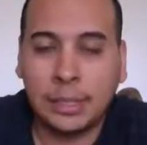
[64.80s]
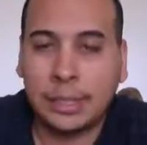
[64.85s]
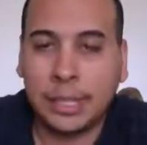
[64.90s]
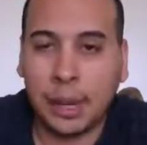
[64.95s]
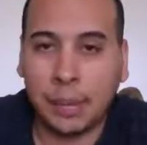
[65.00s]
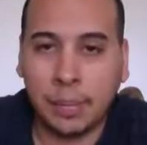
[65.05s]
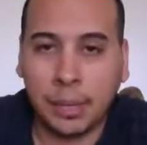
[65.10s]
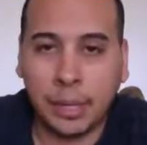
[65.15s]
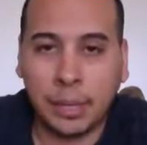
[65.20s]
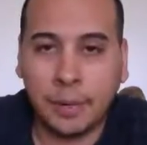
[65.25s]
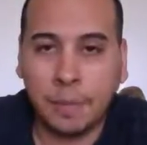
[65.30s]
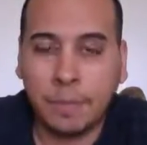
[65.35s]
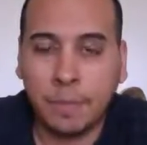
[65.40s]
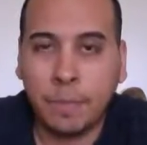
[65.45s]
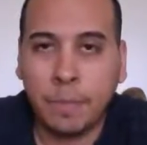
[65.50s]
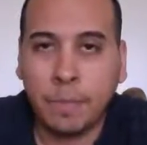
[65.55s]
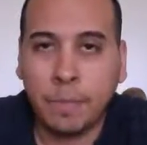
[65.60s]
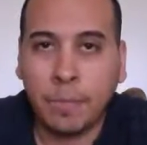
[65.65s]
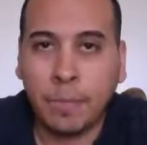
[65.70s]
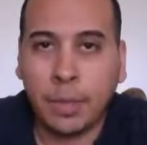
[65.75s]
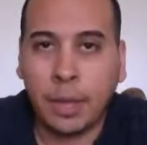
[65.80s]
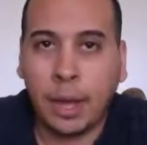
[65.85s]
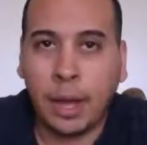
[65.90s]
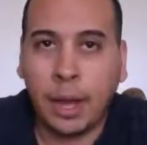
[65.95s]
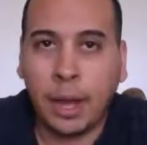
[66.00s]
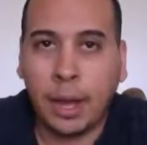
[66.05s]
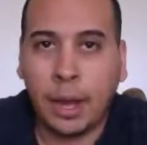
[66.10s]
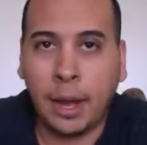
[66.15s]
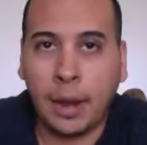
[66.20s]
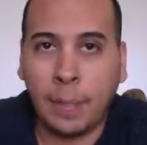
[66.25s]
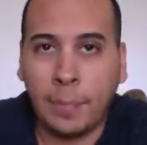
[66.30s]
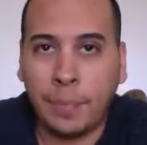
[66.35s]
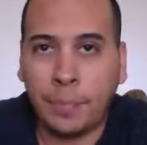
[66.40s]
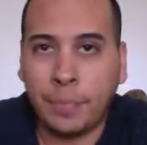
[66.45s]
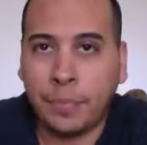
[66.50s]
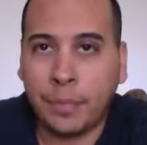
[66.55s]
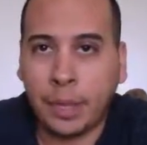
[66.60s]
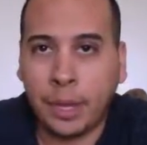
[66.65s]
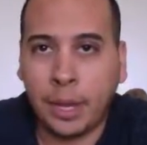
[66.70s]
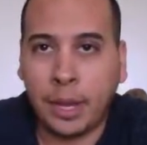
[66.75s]
something, um,
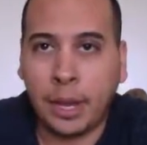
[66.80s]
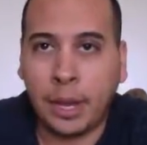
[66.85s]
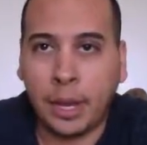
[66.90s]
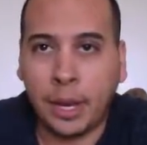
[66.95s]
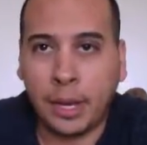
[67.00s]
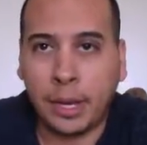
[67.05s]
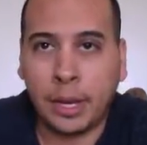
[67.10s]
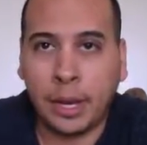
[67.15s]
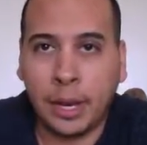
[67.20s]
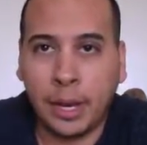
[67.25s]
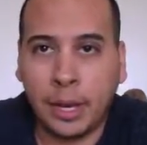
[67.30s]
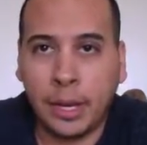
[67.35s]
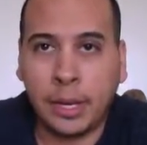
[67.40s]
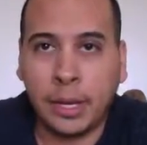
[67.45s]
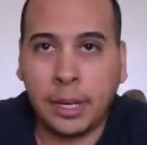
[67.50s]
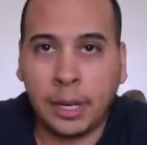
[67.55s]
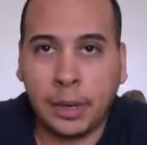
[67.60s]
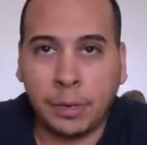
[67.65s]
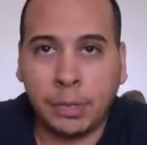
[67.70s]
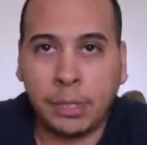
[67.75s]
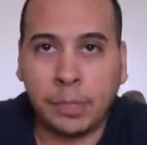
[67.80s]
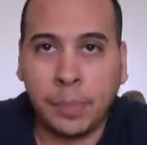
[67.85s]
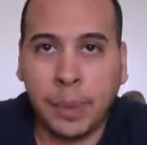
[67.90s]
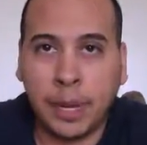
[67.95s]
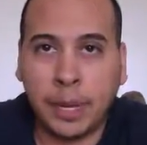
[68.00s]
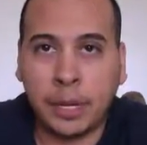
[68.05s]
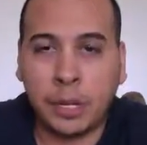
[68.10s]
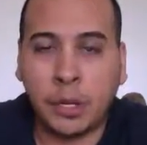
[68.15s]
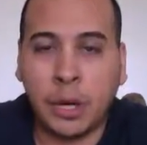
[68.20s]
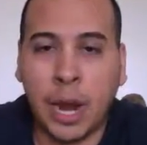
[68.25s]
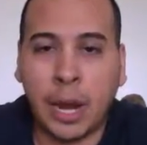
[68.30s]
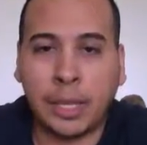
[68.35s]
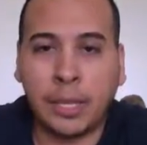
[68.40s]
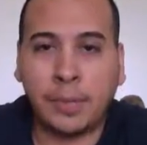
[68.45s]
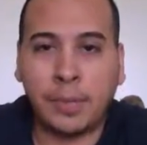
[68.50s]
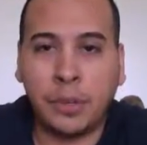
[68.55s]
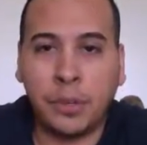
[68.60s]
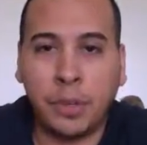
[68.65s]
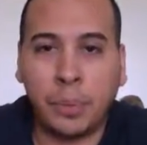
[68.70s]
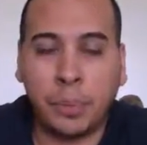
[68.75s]
and just make it
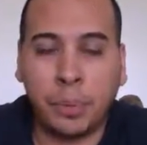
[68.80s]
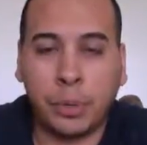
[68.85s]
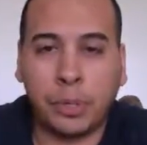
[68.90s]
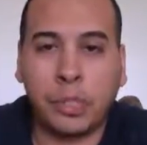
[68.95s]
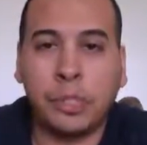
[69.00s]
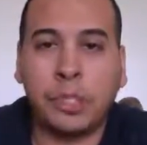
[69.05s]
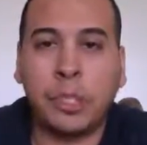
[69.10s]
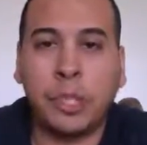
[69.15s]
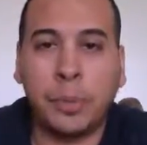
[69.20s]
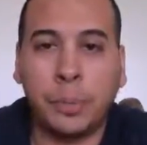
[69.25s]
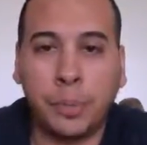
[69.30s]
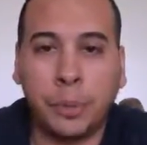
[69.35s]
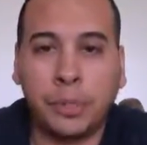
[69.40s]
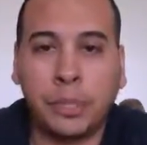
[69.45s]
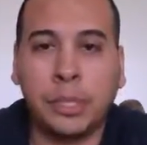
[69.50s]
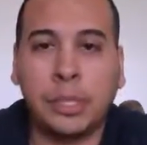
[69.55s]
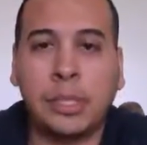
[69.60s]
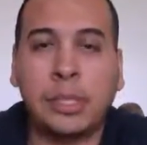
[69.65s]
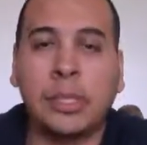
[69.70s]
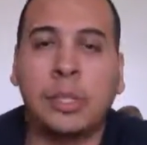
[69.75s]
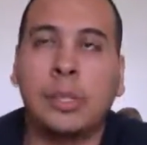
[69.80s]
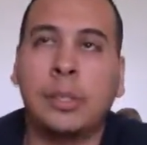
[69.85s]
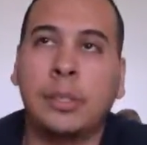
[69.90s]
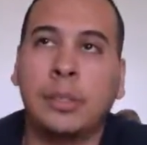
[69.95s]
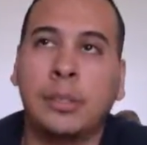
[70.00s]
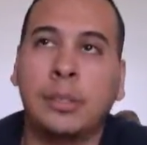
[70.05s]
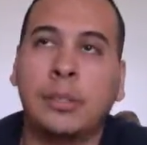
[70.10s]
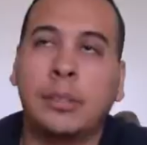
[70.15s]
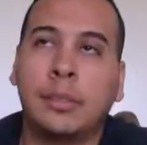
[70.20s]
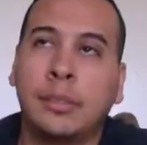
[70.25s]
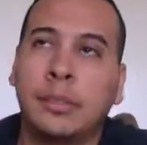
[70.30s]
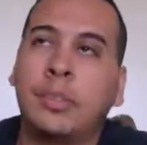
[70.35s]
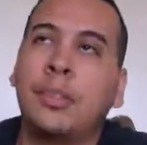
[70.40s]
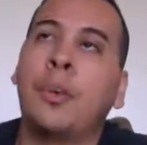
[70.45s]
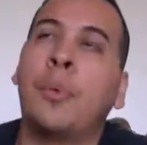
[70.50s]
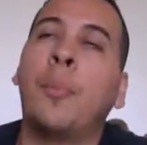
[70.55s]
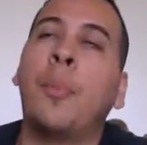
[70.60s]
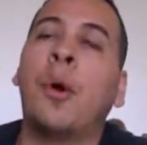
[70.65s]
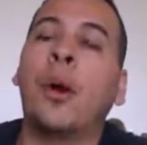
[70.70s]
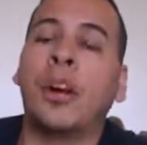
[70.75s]
attractive to the person, your
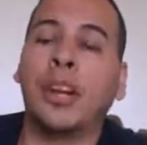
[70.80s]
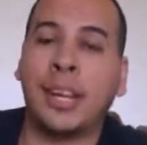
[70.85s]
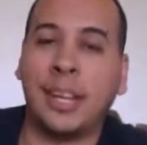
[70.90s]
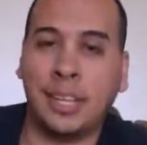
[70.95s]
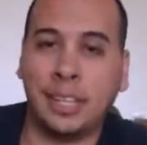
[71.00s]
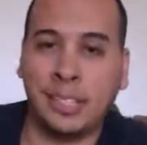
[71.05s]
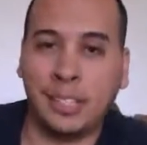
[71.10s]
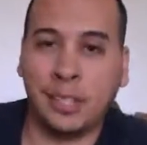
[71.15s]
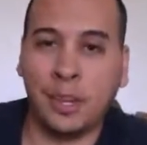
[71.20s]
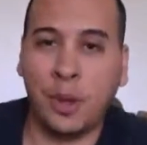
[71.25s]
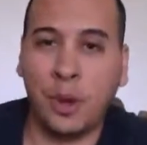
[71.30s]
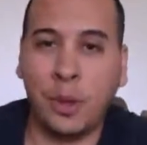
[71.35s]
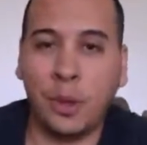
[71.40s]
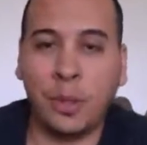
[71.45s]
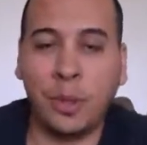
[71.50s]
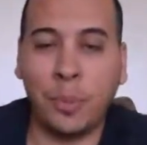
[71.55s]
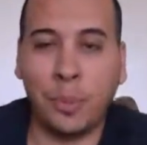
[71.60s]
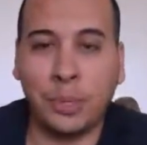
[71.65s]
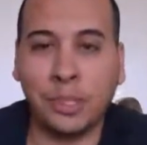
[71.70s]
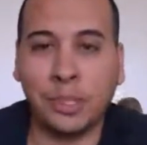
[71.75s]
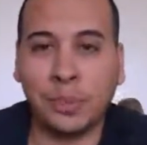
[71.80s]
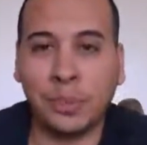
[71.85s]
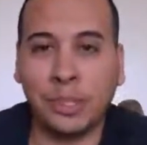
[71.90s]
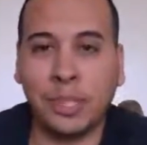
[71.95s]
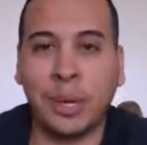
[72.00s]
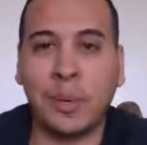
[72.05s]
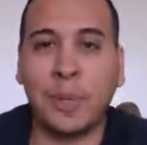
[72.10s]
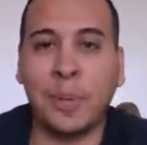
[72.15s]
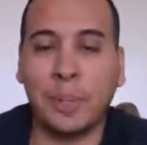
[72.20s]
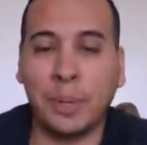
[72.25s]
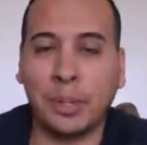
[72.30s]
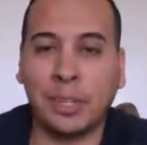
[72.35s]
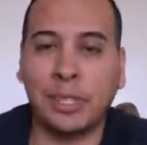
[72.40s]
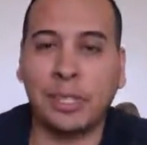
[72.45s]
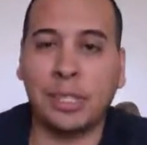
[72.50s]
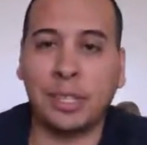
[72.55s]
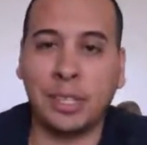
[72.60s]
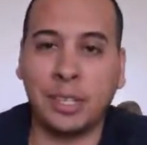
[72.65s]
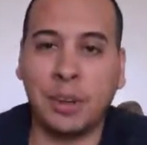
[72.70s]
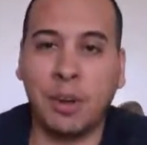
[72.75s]
market. So the person who's gonna be
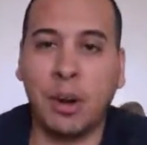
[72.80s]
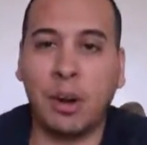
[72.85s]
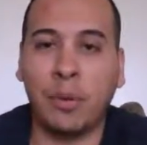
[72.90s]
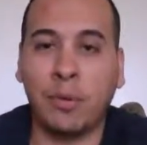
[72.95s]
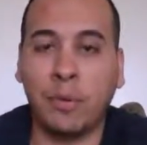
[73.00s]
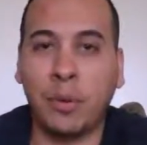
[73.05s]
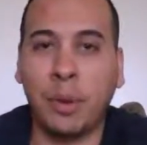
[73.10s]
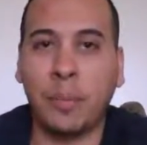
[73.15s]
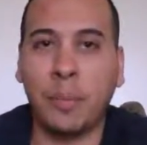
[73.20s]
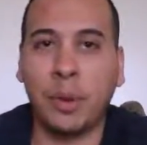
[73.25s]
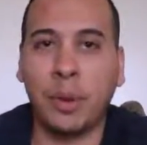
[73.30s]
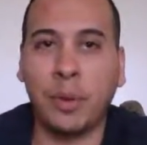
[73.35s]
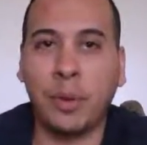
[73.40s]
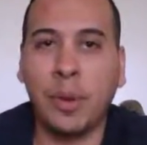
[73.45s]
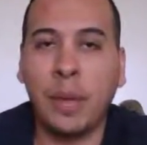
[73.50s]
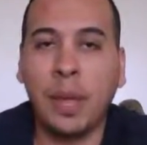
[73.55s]
purchasing the car from you.